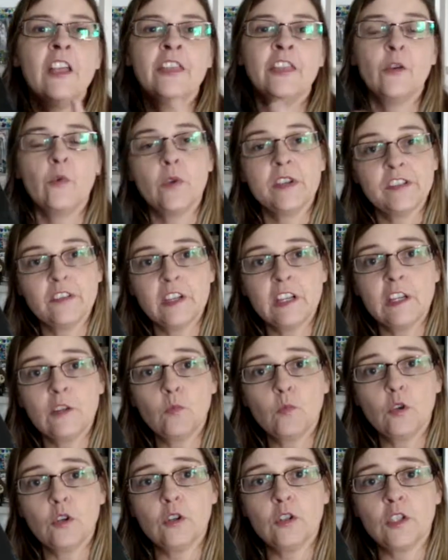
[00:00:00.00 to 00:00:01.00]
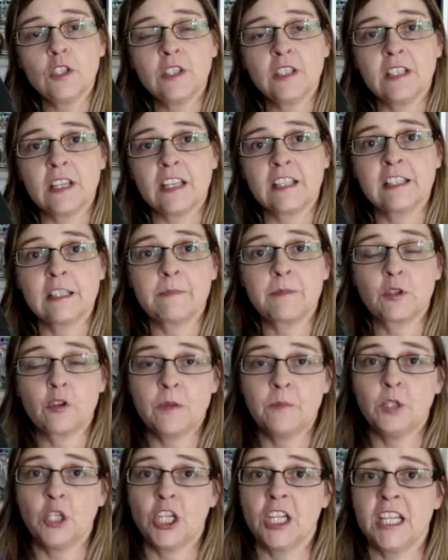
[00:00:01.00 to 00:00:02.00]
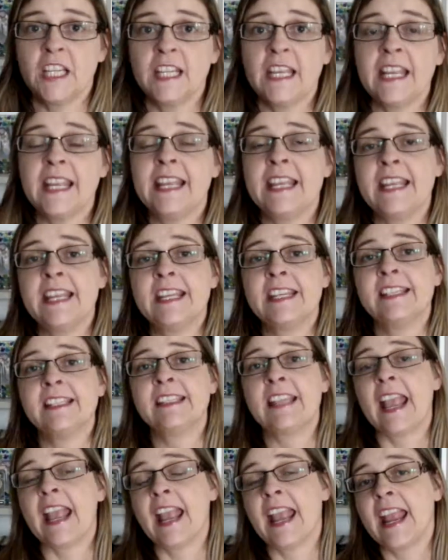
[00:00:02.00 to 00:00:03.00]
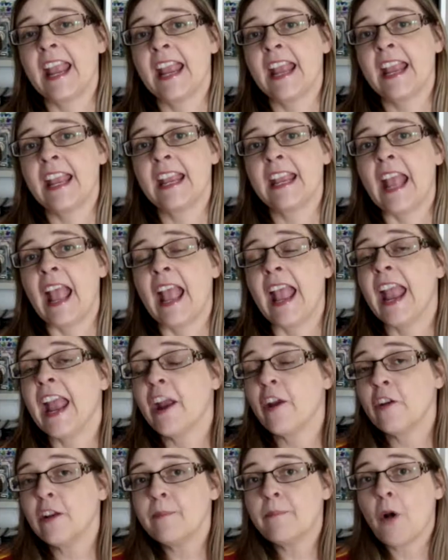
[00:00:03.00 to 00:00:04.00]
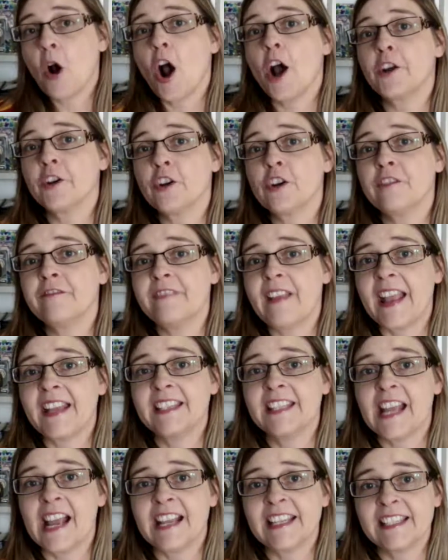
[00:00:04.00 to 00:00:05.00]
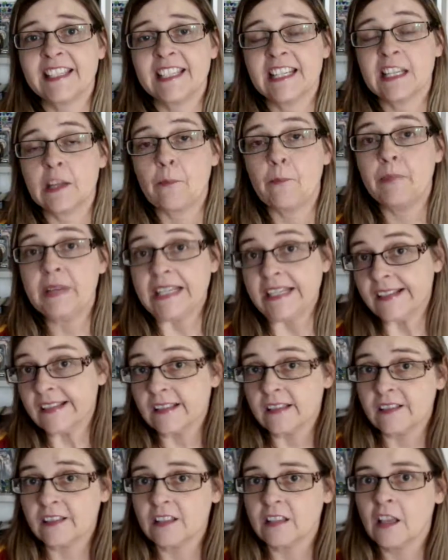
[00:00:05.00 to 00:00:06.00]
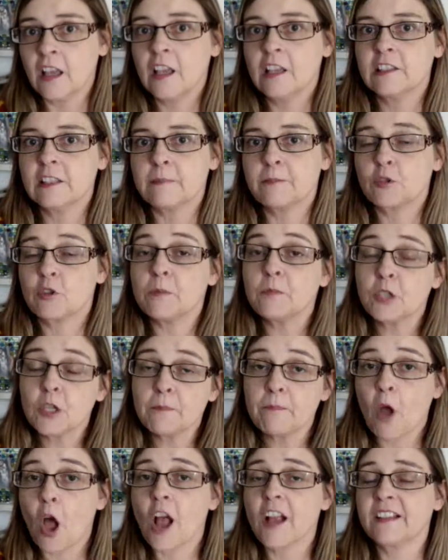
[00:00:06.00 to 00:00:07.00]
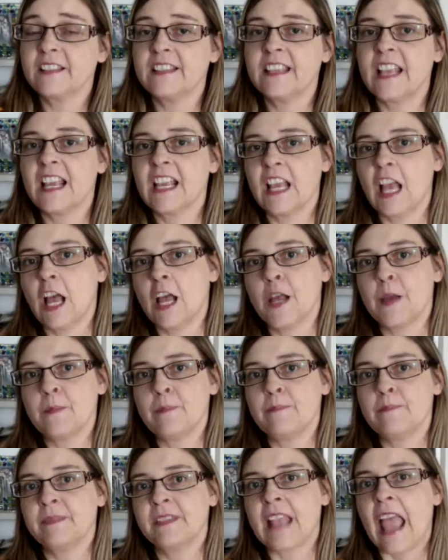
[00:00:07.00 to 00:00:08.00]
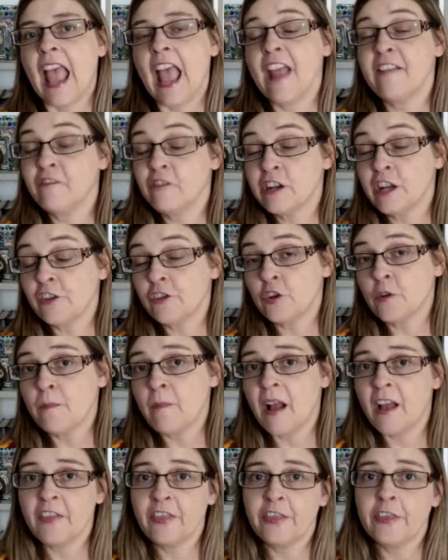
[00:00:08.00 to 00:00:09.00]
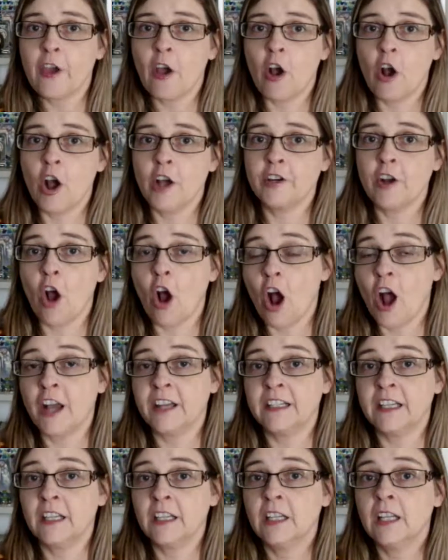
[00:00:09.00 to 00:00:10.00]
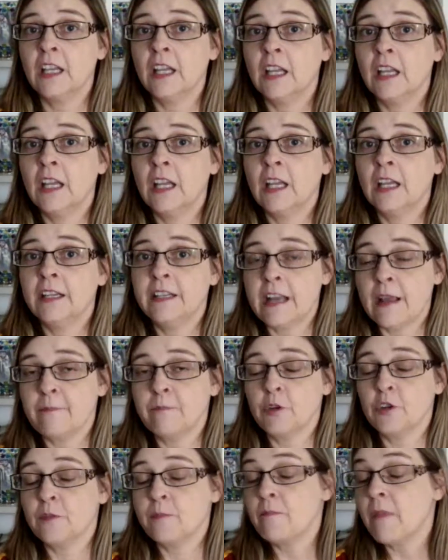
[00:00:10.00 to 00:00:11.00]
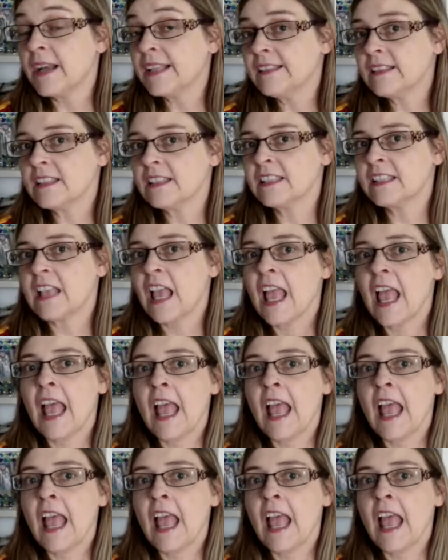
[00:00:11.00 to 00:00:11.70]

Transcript: The Wizarding World subscription is a Harry Potter Fantastic Beasts subscription box that comes every other month on odd numbered months.